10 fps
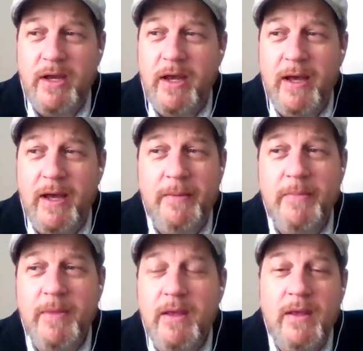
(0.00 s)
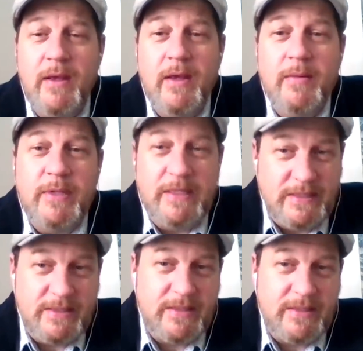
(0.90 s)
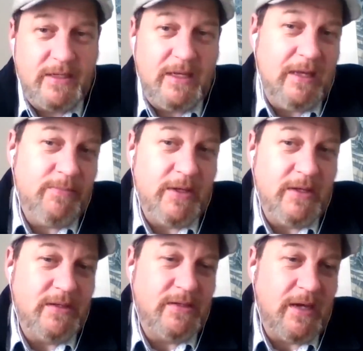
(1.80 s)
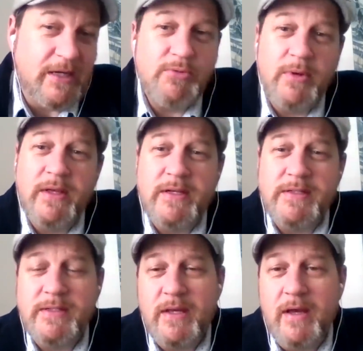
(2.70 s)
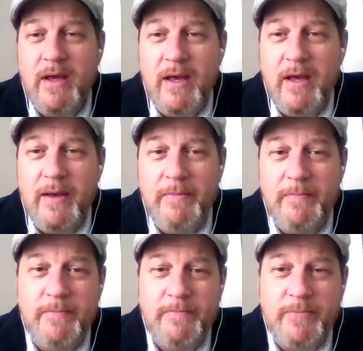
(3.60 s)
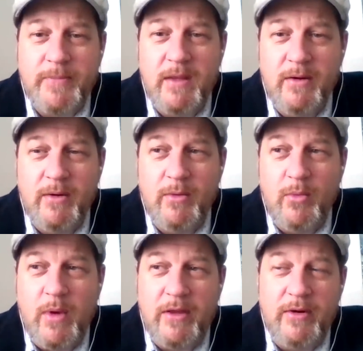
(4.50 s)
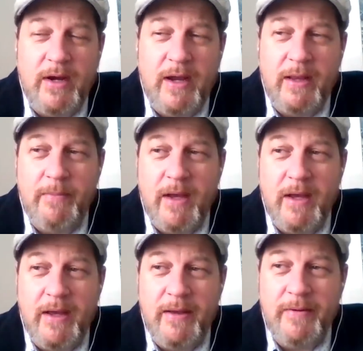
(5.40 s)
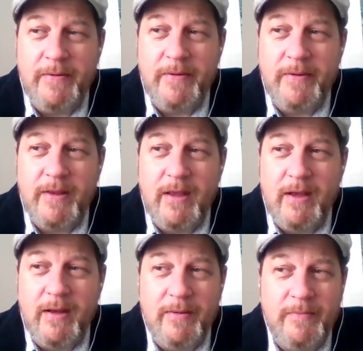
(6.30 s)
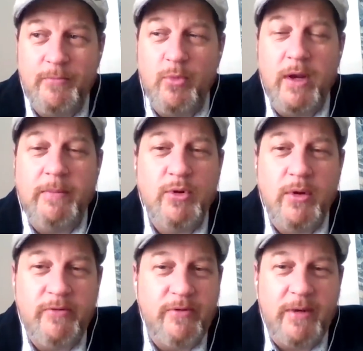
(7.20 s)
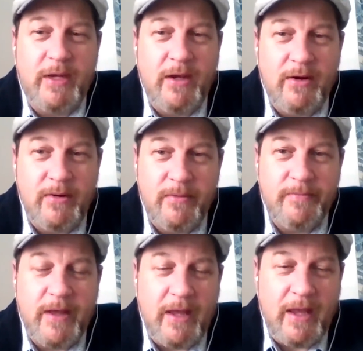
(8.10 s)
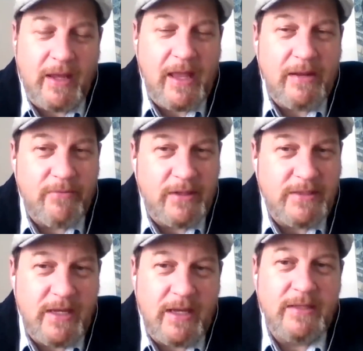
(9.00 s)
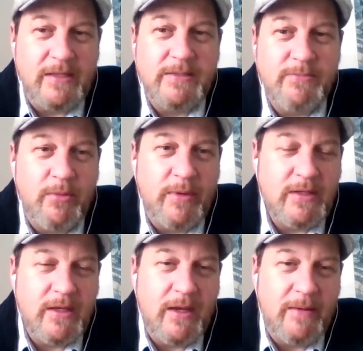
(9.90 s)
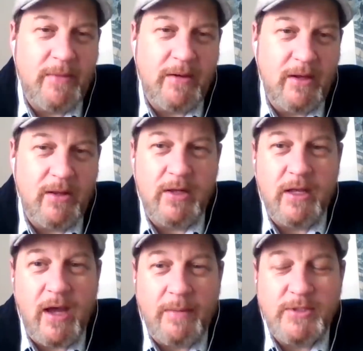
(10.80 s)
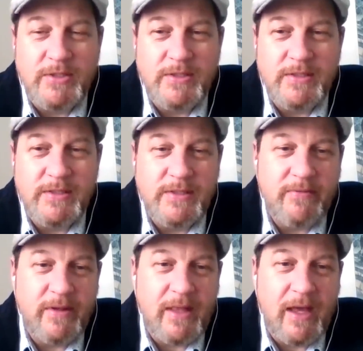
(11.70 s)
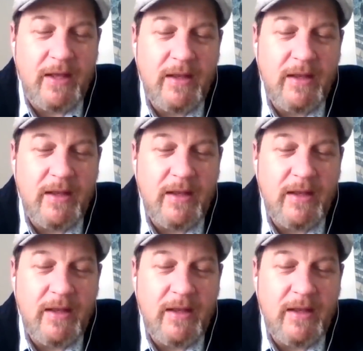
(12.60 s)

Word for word: Uh, please keep in touch with us. Um, you know, whether I'm uh, uh, what I'm doing from here, I, I, can't really say at this moment. I'm going to look at options and stuff like that.